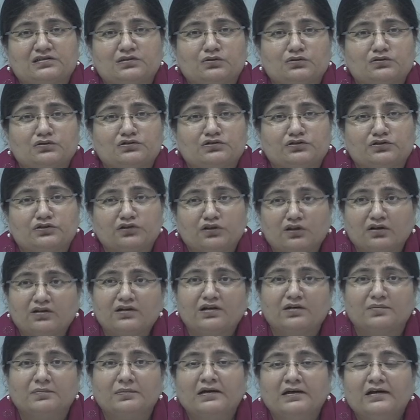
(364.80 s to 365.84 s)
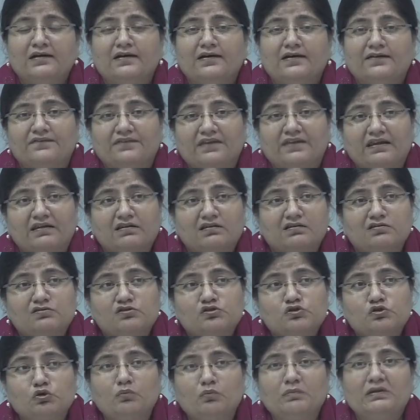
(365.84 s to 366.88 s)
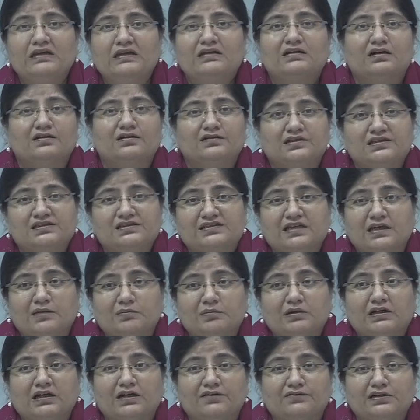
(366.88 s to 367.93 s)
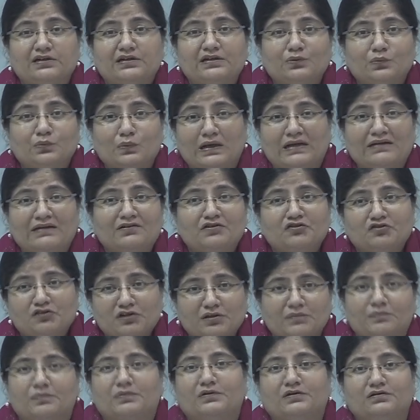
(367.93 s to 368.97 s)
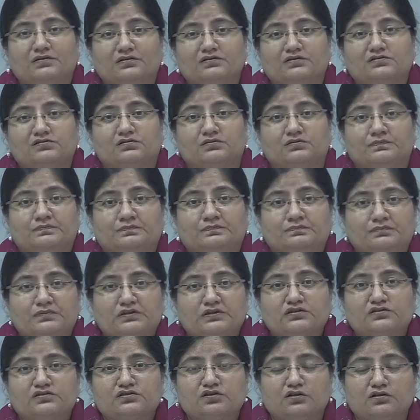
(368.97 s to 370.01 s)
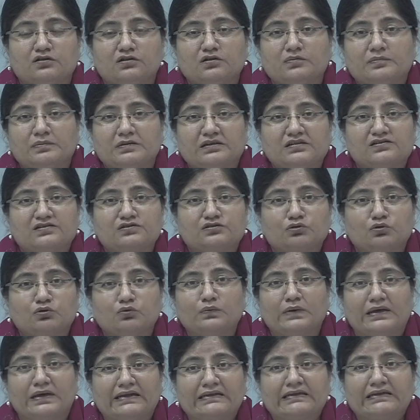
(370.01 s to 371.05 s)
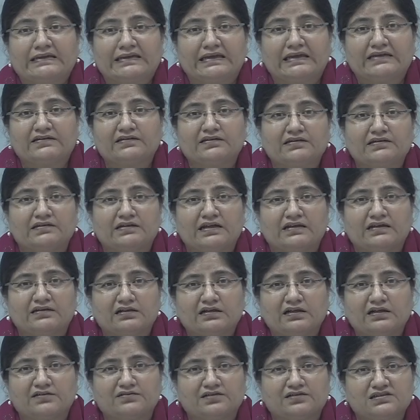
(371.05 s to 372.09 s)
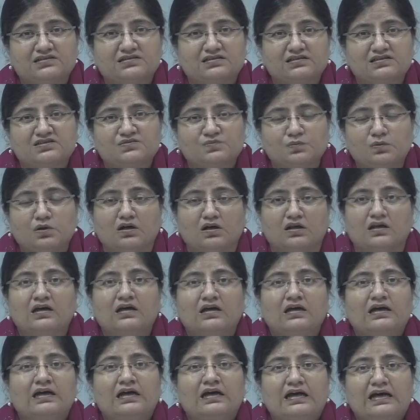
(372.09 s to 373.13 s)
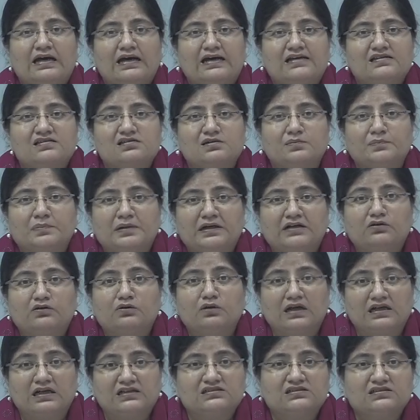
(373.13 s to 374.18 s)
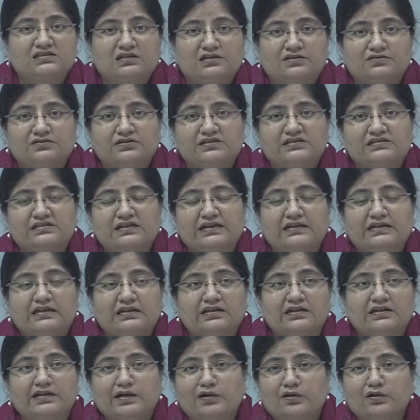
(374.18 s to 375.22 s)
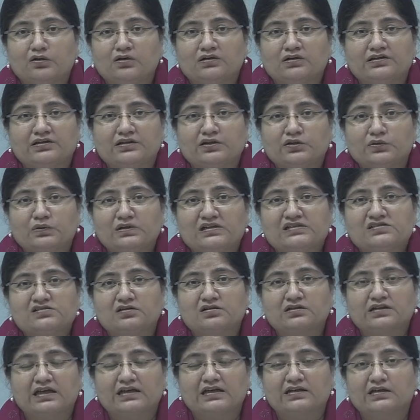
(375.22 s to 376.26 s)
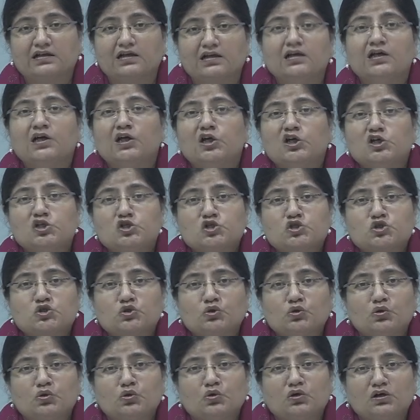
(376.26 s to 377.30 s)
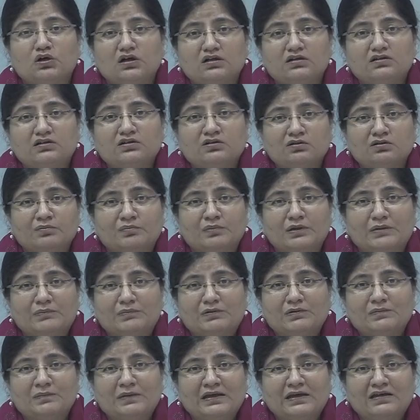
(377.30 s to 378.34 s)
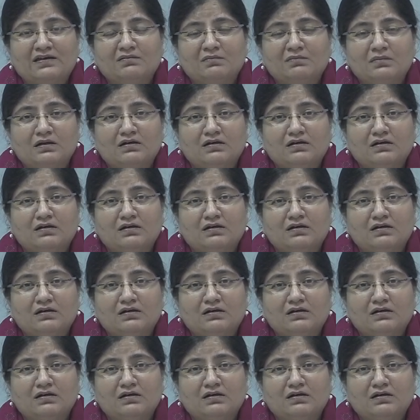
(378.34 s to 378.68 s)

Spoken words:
goes to Europe, then so many countries can be covered in one trip because Europe is so well connected and the countries are small as compared to larger countries like India or the US or Canada. So people may,